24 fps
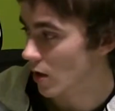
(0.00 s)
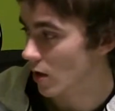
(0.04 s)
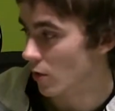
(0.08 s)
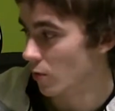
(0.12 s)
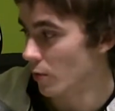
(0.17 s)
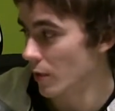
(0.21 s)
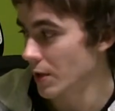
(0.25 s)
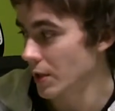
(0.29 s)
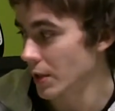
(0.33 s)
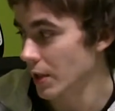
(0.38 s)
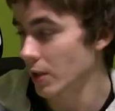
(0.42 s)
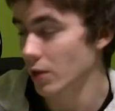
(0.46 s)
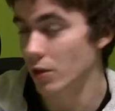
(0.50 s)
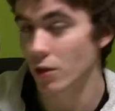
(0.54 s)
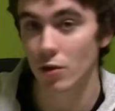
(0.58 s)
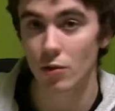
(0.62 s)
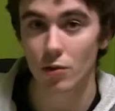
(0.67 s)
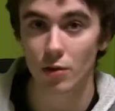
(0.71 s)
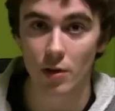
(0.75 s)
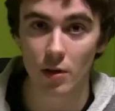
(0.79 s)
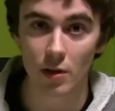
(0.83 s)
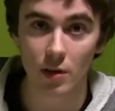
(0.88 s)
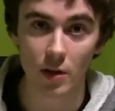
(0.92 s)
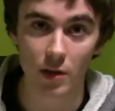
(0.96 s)
Rhystic
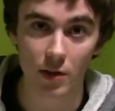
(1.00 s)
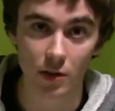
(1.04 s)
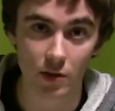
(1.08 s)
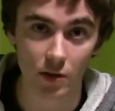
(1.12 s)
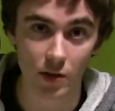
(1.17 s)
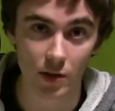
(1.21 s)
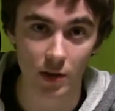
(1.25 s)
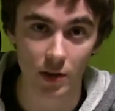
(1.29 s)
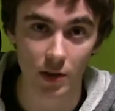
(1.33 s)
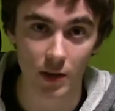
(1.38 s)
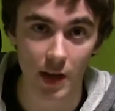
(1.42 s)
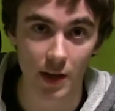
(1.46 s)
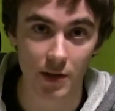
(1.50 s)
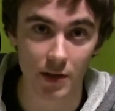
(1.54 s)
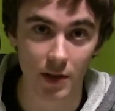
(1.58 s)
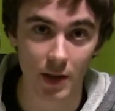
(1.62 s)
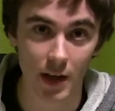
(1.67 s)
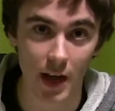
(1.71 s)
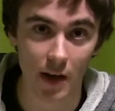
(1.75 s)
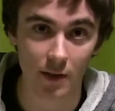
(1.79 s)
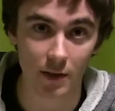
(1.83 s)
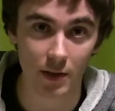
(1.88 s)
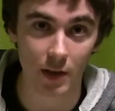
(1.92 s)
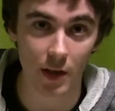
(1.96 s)
Tutor just allows you to
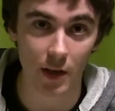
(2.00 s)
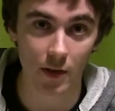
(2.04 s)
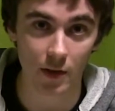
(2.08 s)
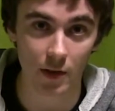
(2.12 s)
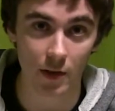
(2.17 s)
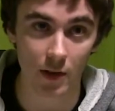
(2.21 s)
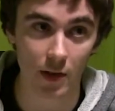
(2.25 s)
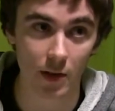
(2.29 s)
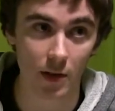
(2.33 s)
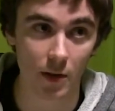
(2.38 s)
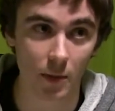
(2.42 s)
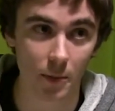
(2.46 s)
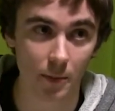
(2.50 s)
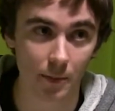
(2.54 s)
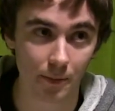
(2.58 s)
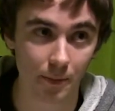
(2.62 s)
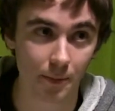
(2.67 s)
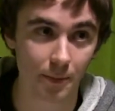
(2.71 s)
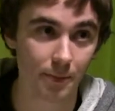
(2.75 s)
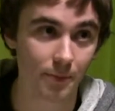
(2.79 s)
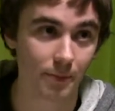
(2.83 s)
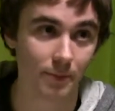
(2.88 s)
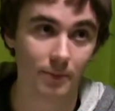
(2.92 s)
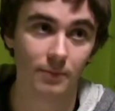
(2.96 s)
have another
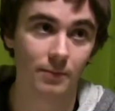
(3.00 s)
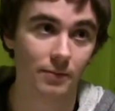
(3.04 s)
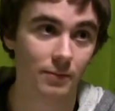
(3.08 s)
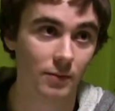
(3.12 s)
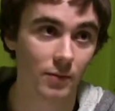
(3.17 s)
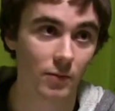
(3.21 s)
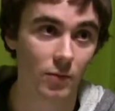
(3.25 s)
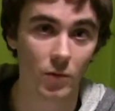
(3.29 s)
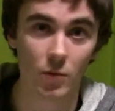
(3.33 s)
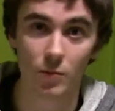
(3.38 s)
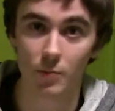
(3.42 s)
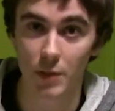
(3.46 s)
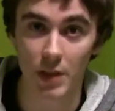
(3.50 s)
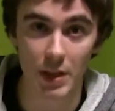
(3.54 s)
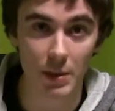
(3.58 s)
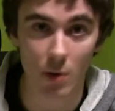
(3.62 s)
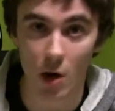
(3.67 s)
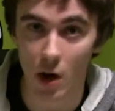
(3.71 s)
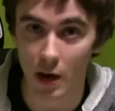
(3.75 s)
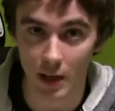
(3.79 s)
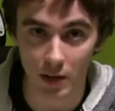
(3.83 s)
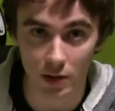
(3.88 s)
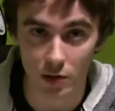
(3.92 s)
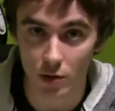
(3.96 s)

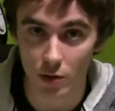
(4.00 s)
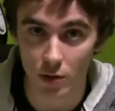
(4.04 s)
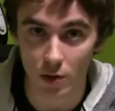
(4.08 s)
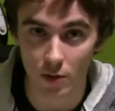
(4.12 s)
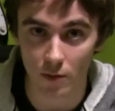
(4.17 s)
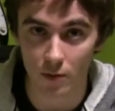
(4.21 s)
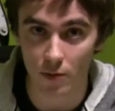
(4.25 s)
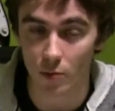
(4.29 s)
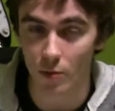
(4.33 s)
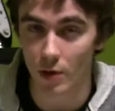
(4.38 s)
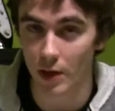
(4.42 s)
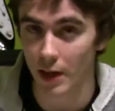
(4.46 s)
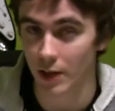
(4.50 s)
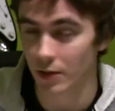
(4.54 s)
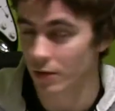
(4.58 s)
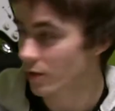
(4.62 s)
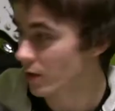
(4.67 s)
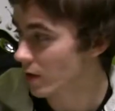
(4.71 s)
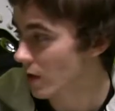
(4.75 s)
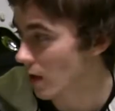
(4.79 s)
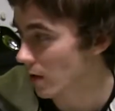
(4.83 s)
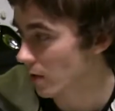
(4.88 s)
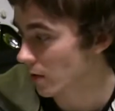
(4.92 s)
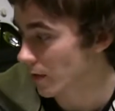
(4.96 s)
demonic tutor for 1 extra
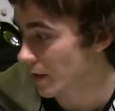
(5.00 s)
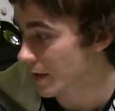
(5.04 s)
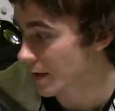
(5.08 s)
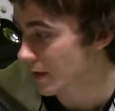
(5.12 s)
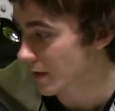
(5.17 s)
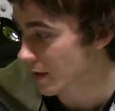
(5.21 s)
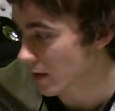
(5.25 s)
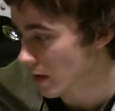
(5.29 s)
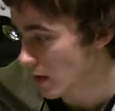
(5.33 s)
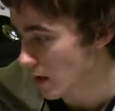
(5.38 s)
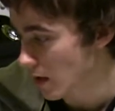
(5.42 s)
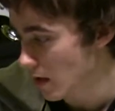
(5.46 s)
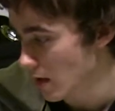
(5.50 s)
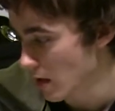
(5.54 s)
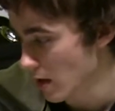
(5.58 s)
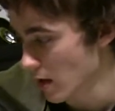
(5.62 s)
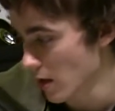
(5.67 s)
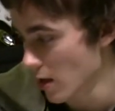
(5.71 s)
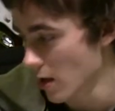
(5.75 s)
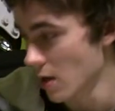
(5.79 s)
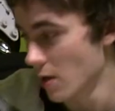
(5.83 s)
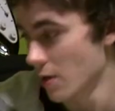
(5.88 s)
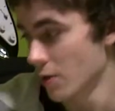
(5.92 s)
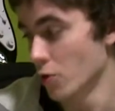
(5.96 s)
colorless.
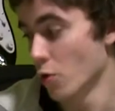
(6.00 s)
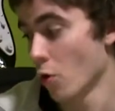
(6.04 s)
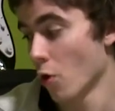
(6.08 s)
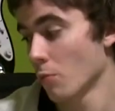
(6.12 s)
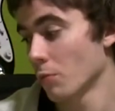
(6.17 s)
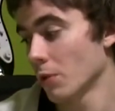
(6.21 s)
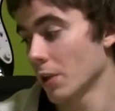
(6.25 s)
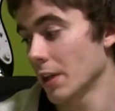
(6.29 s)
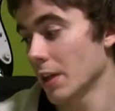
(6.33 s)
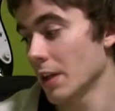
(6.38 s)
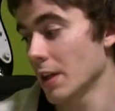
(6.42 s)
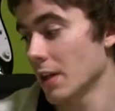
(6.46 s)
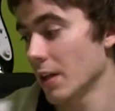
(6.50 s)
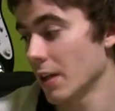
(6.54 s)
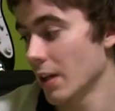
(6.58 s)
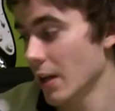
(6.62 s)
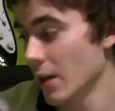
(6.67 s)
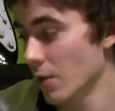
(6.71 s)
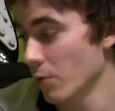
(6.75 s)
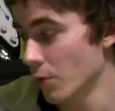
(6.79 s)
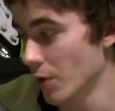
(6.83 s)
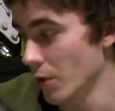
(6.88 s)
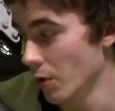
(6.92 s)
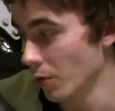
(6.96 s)
Normally
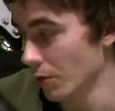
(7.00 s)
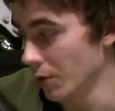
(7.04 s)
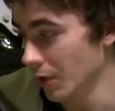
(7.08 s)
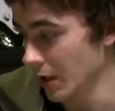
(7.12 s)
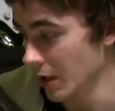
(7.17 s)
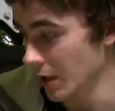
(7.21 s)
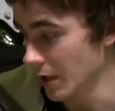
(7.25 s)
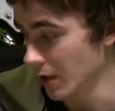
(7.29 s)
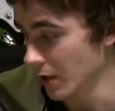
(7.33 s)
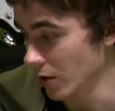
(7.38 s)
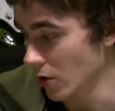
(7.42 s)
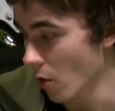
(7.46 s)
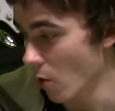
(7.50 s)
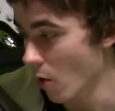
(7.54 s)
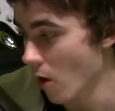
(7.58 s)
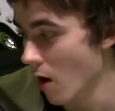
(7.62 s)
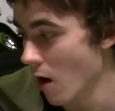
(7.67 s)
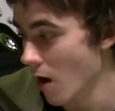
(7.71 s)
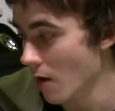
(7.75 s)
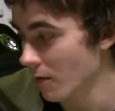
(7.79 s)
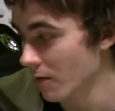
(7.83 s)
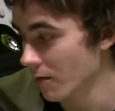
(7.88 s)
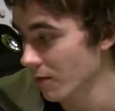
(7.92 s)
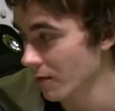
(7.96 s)
it would only go
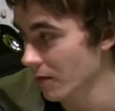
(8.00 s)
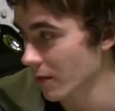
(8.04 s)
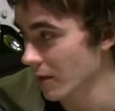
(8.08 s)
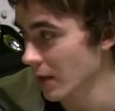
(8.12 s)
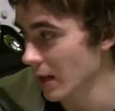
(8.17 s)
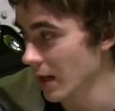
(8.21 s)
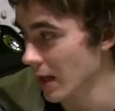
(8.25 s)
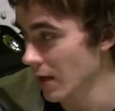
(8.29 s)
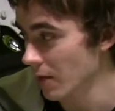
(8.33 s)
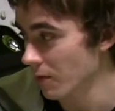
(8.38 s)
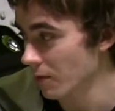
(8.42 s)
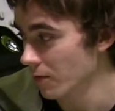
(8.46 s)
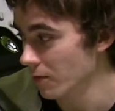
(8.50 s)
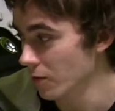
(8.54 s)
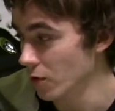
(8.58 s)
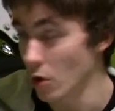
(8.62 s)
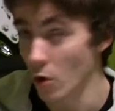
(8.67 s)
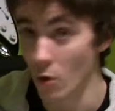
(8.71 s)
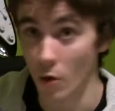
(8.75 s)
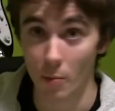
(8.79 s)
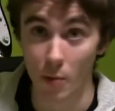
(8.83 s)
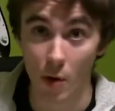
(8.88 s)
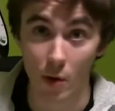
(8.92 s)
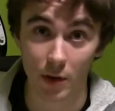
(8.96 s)
off if
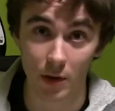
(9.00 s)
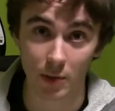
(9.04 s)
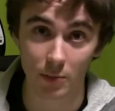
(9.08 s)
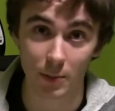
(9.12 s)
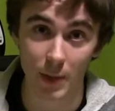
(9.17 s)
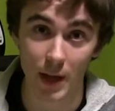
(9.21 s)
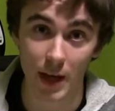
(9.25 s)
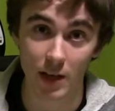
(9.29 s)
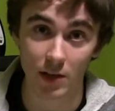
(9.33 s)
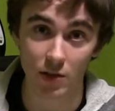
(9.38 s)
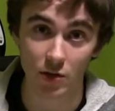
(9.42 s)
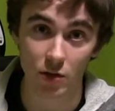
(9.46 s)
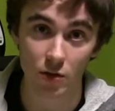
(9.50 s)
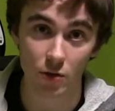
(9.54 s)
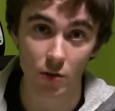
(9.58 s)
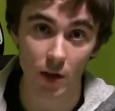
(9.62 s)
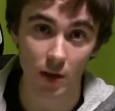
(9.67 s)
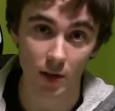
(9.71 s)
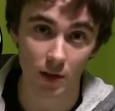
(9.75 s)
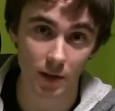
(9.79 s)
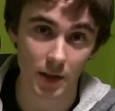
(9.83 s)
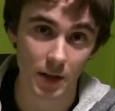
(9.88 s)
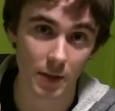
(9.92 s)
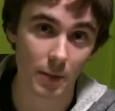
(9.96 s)
no opponent paid 2
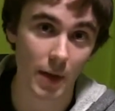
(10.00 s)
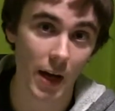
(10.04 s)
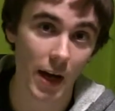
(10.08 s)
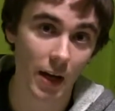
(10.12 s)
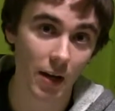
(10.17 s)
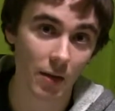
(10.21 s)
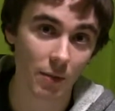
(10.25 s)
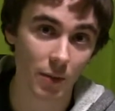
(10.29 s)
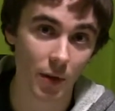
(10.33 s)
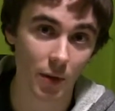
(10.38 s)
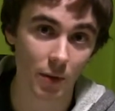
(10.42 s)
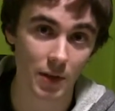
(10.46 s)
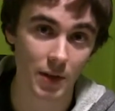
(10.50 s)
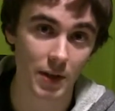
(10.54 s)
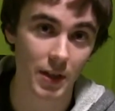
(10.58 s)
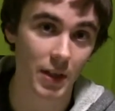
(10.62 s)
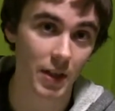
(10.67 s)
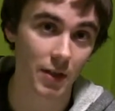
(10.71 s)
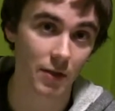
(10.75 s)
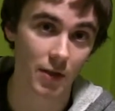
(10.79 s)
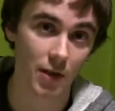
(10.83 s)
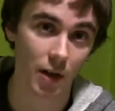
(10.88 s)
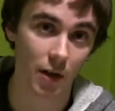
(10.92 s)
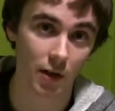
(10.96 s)
colorless mana, but with
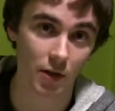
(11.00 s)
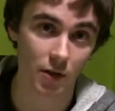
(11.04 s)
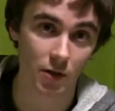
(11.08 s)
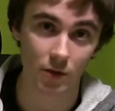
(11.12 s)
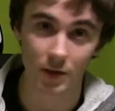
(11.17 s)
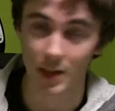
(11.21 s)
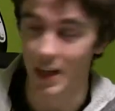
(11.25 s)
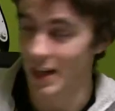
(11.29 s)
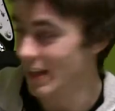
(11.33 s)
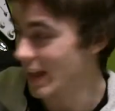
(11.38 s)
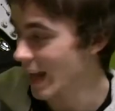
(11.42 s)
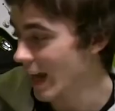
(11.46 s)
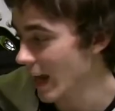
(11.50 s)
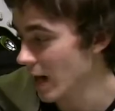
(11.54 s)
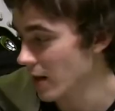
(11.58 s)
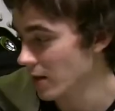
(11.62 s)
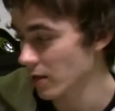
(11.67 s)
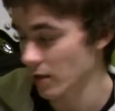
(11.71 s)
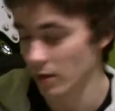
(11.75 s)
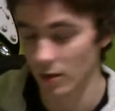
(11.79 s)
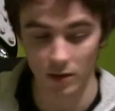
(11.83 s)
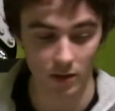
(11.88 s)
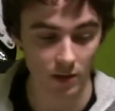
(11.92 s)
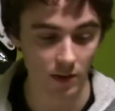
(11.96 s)
City of Solitude they
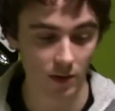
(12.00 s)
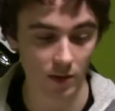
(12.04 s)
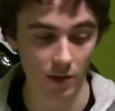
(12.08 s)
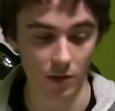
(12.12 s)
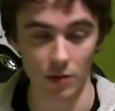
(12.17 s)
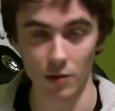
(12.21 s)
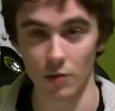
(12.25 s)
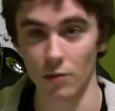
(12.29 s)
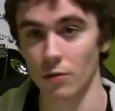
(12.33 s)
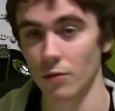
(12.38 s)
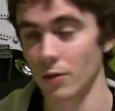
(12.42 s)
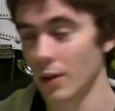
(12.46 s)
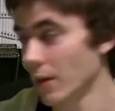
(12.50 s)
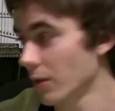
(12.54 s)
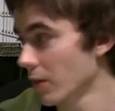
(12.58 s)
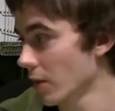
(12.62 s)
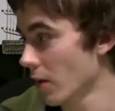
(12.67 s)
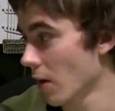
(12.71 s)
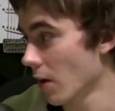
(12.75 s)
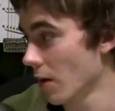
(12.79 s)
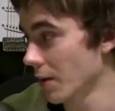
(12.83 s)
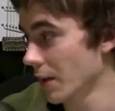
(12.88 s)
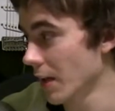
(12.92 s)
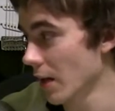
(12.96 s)
can't, so you get the
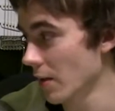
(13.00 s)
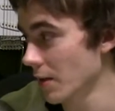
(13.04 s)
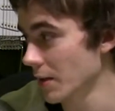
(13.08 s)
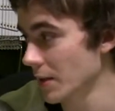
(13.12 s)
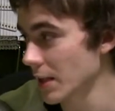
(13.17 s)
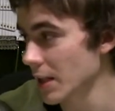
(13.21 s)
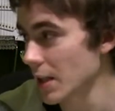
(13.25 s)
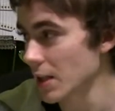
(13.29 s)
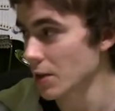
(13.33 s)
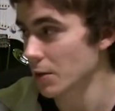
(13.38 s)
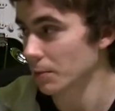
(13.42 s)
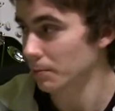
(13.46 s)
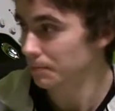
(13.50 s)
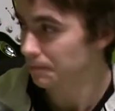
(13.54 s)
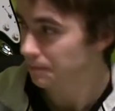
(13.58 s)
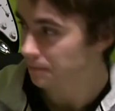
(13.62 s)
card guaranteed.